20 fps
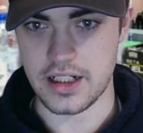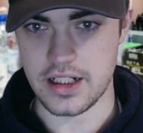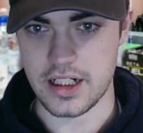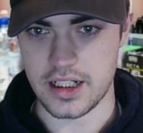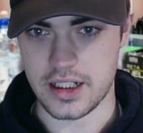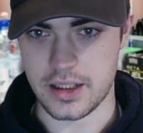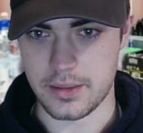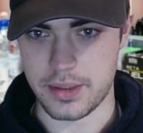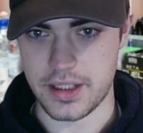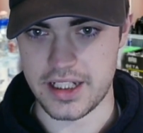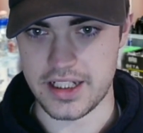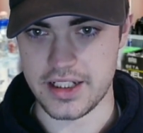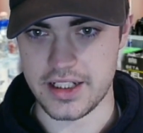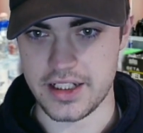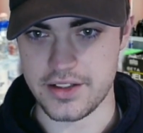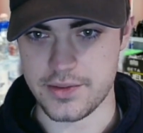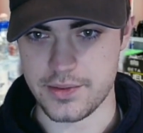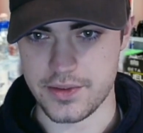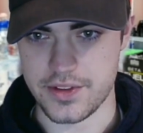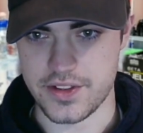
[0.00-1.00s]
completing
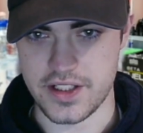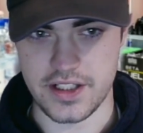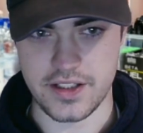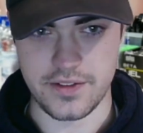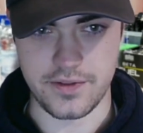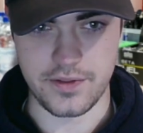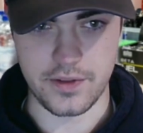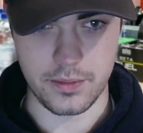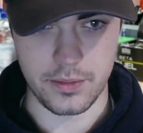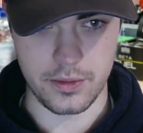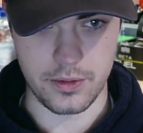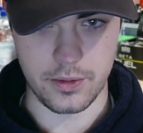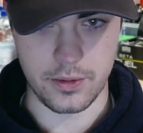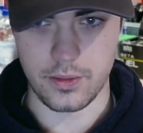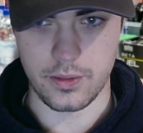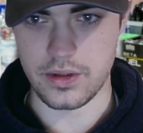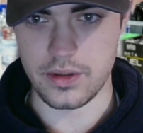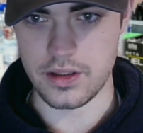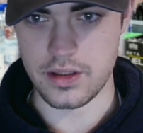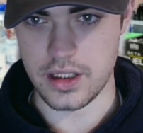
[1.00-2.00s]
his return to
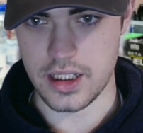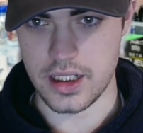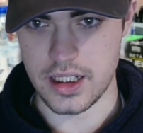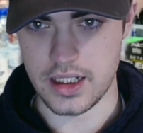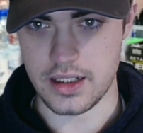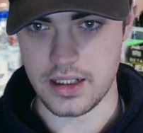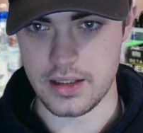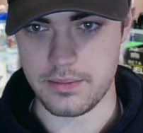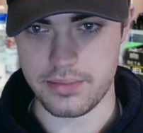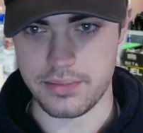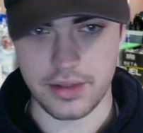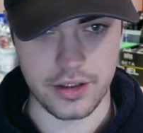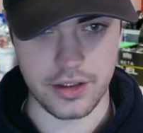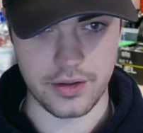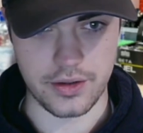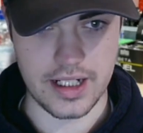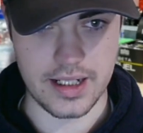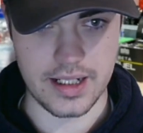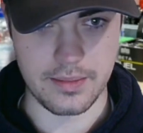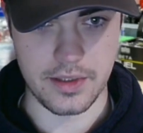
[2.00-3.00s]
football
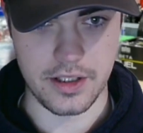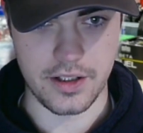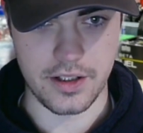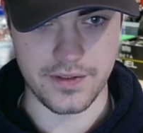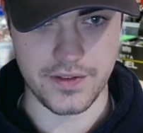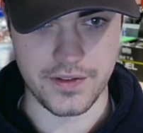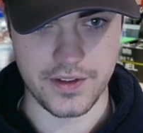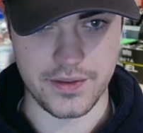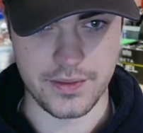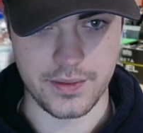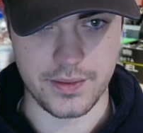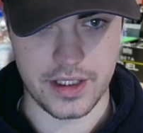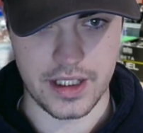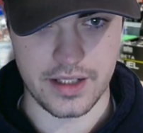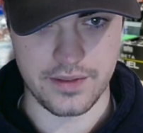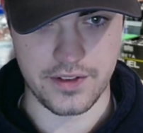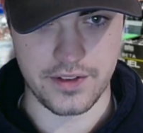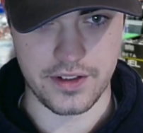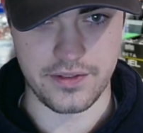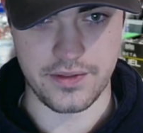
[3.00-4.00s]
programme after his
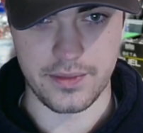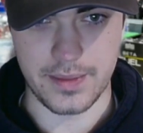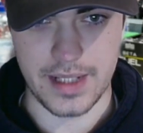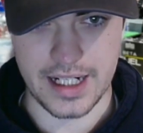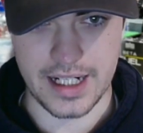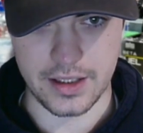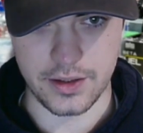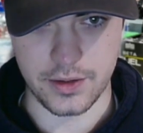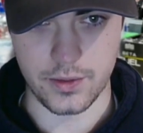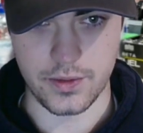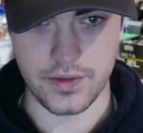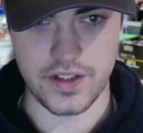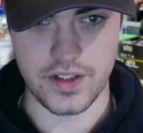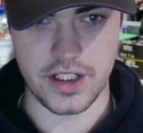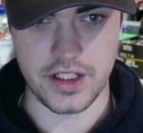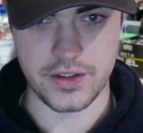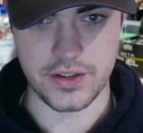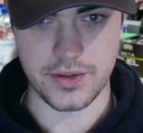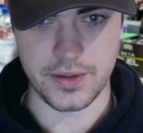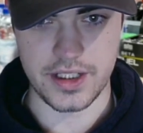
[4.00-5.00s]
recovery from ankle
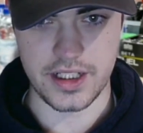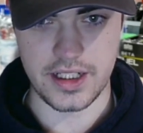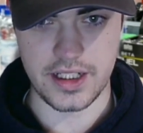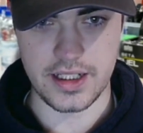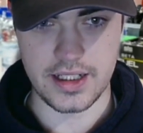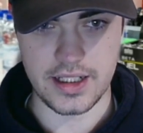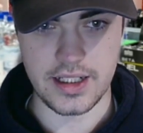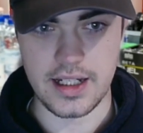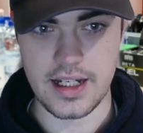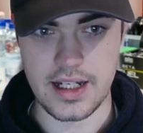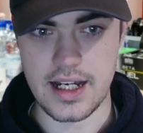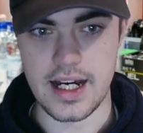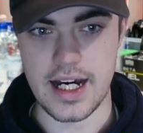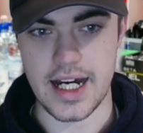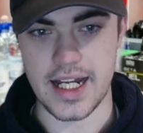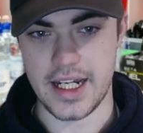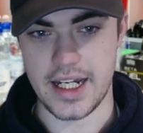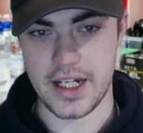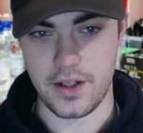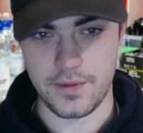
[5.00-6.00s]
surgery.
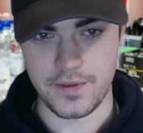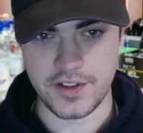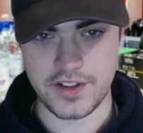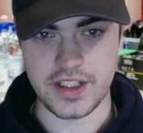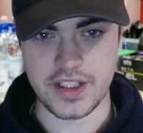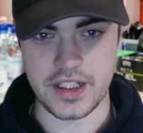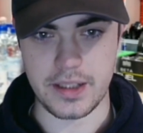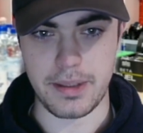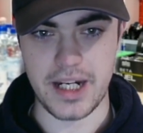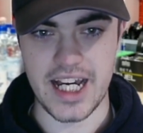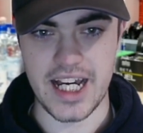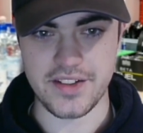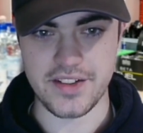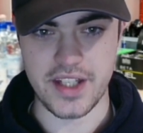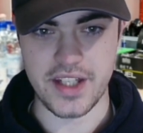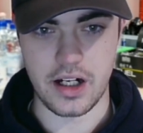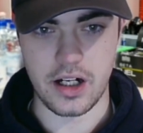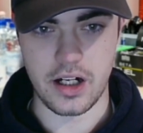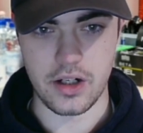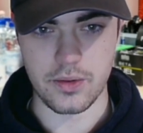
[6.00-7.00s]
And then obviously the players
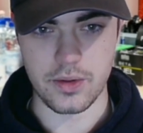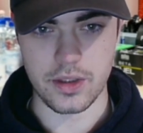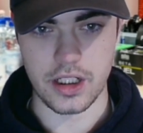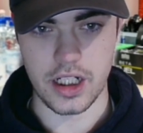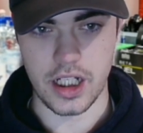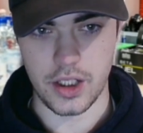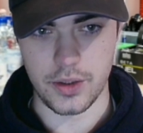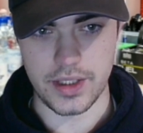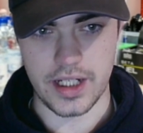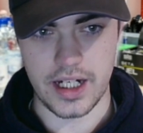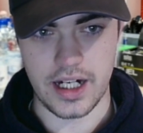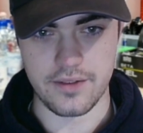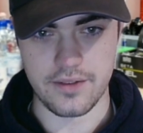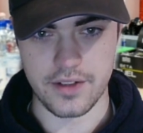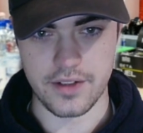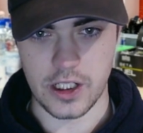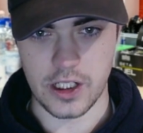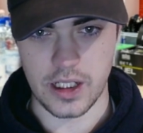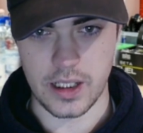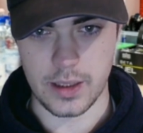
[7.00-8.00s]
that are on loan at
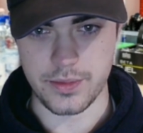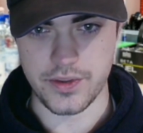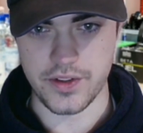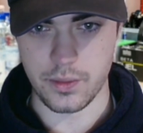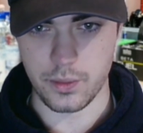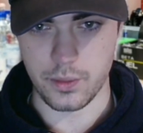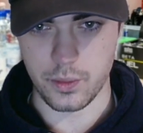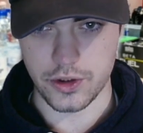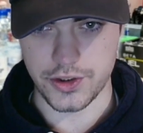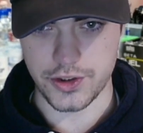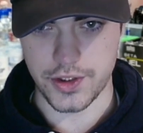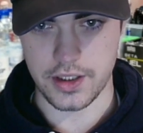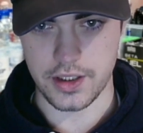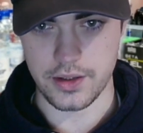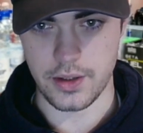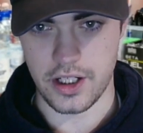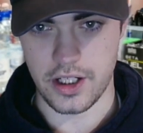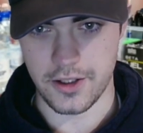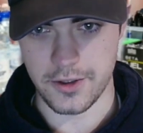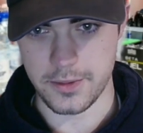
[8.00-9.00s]
other clubs, so
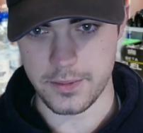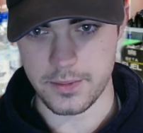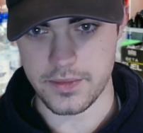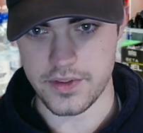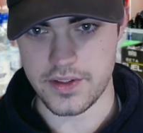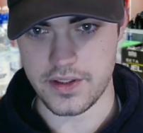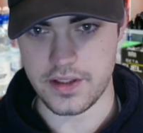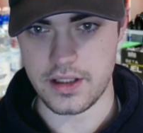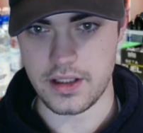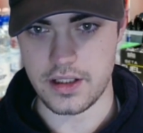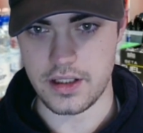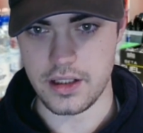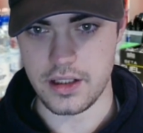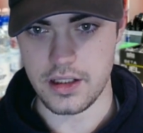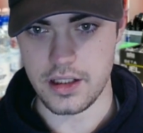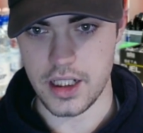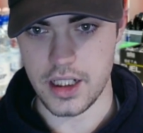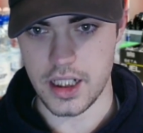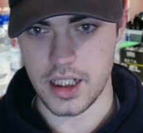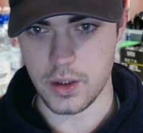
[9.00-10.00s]
Woodrow, Holmes,
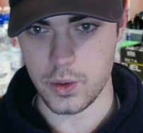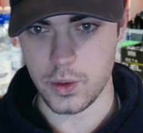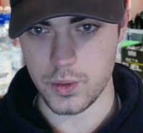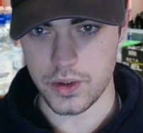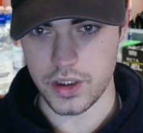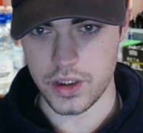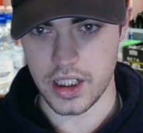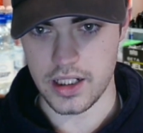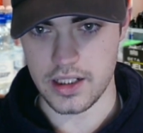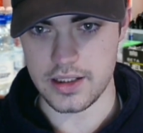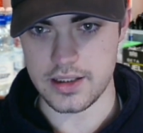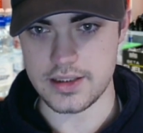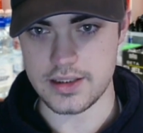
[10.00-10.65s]
Luca,